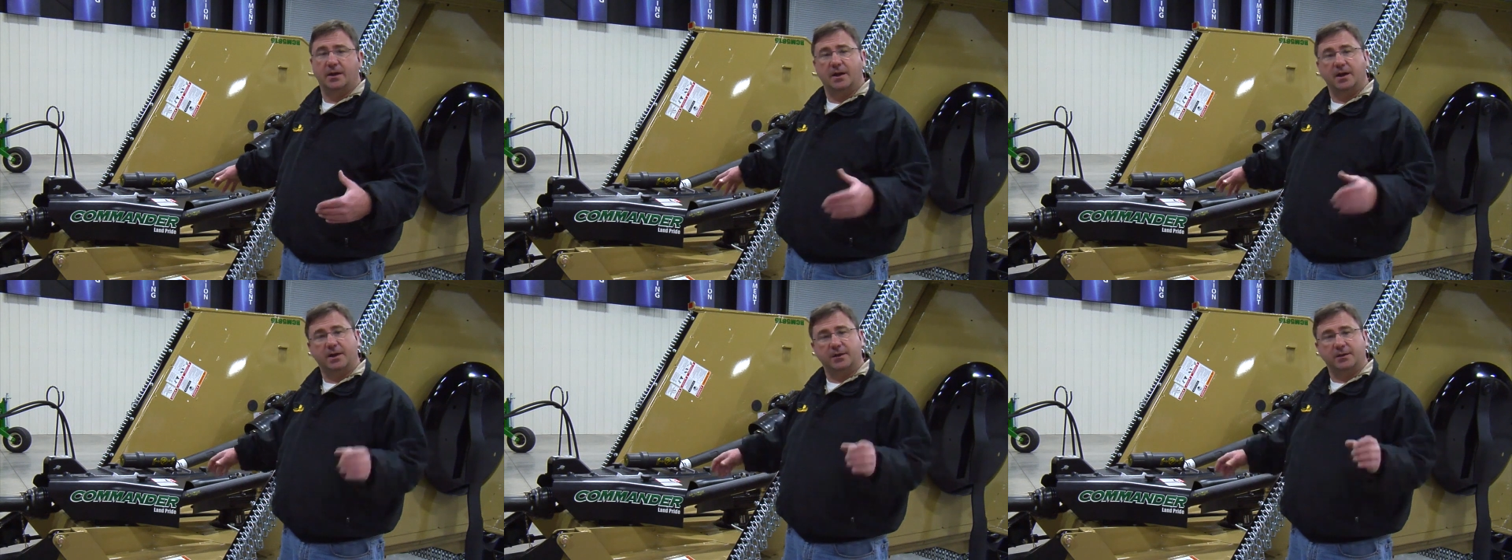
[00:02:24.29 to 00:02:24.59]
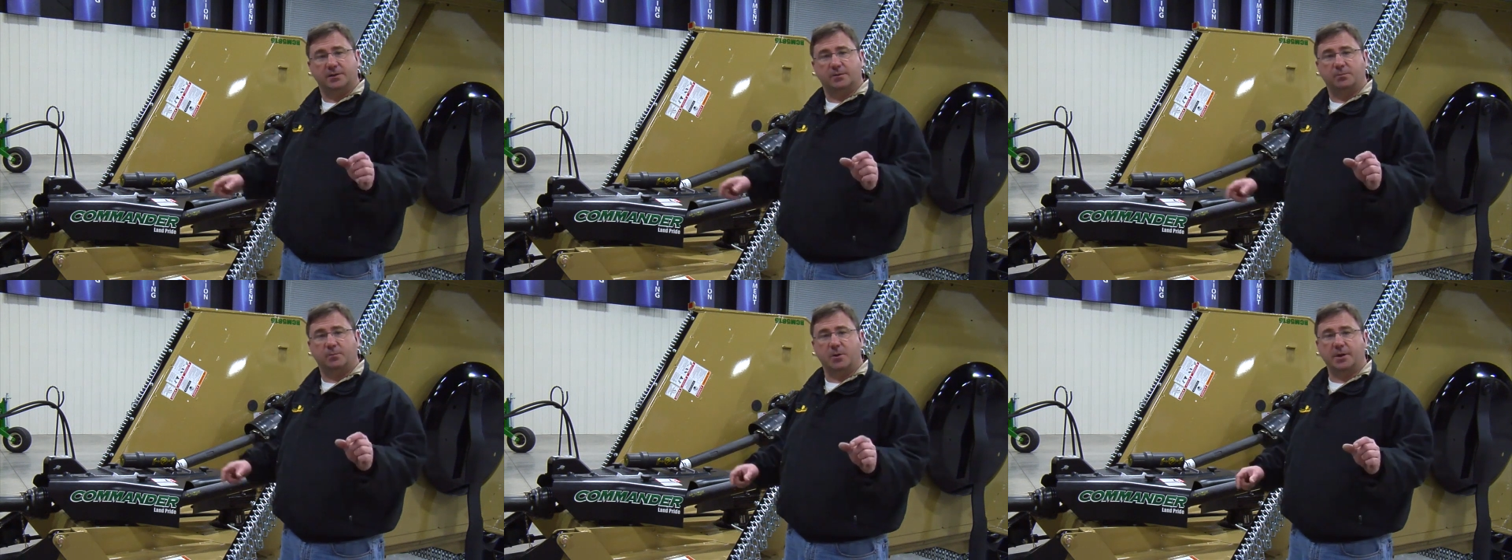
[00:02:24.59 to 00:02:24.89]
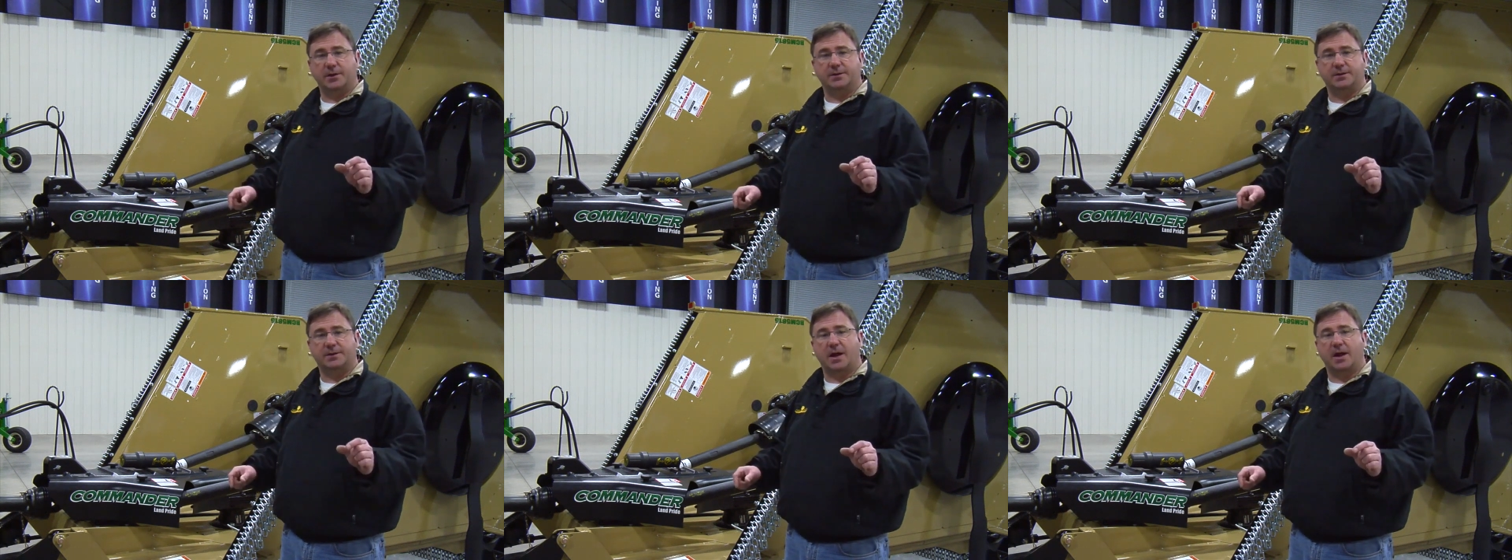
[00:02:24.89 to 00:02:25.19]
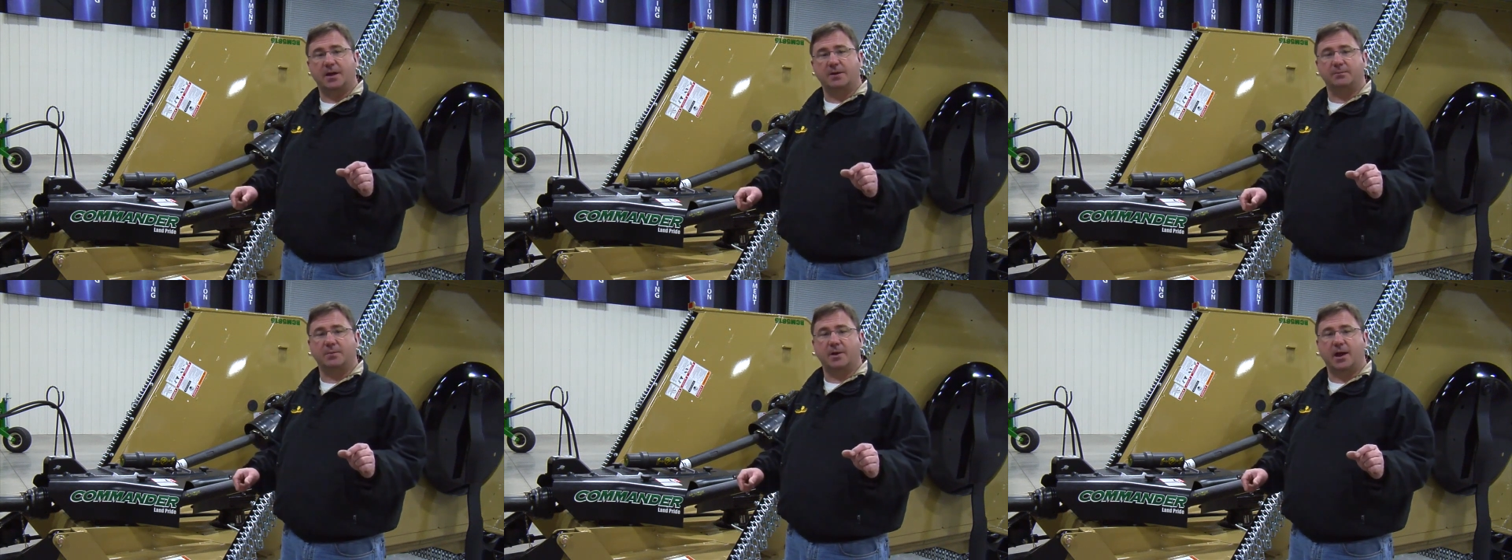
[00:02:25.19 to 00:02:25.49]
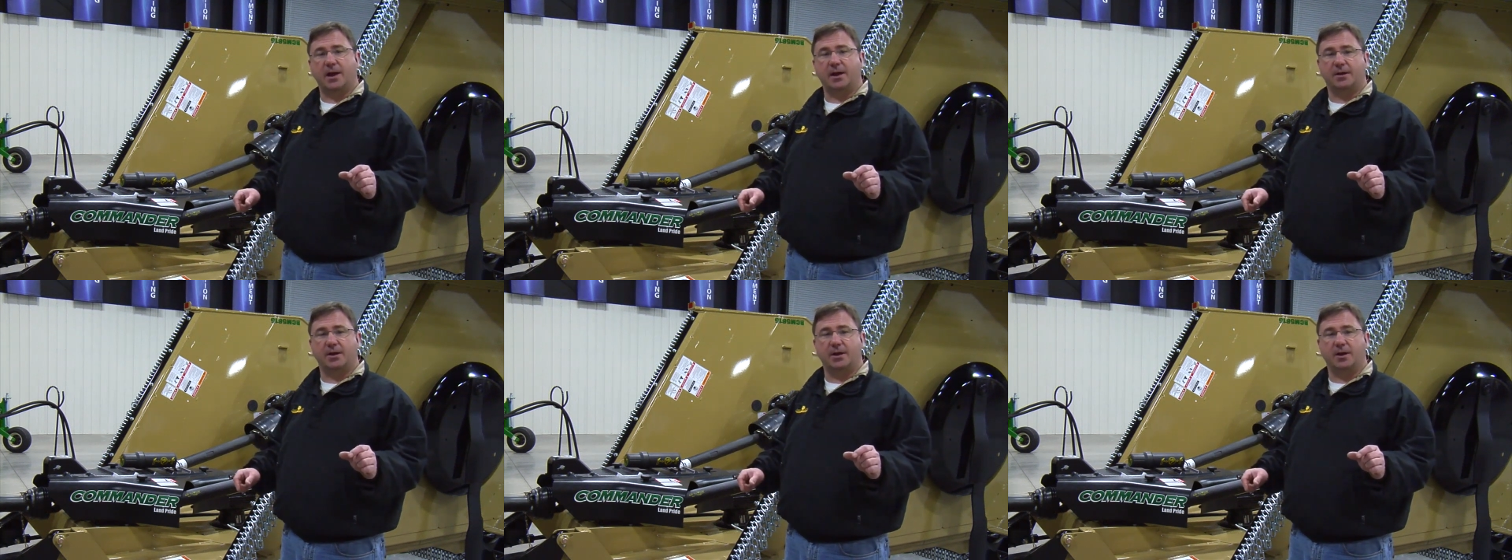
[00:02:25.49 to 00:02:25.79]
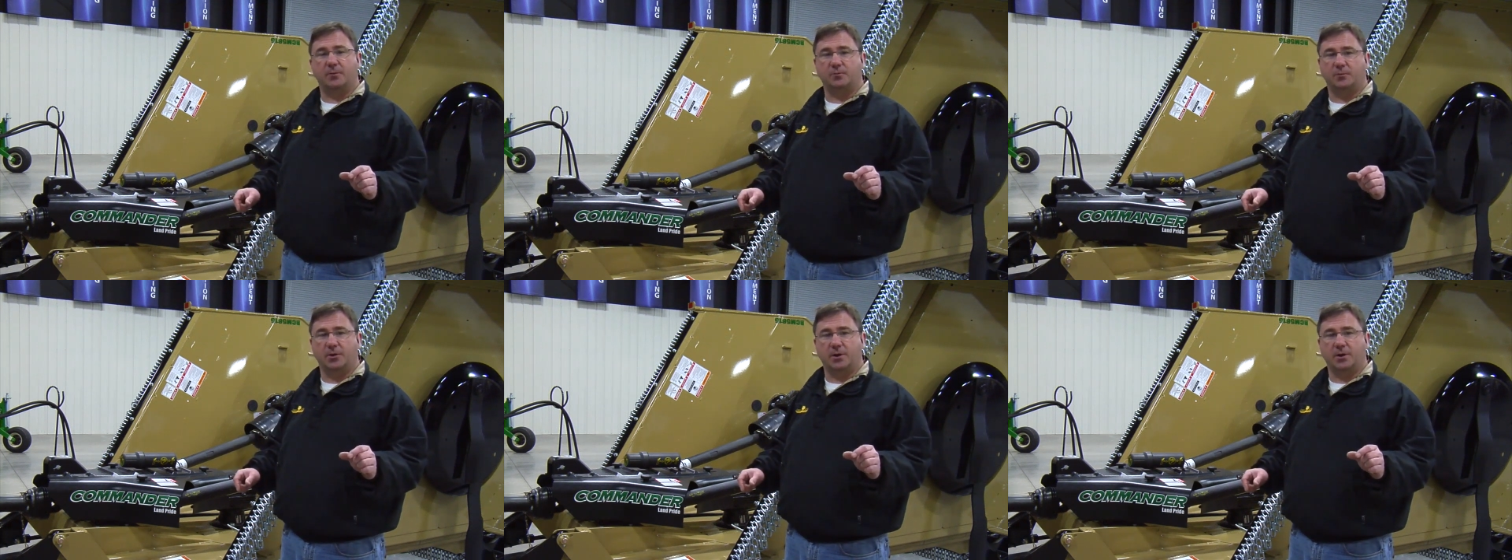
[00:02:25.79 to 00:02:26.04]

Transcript: and the springs tightened back up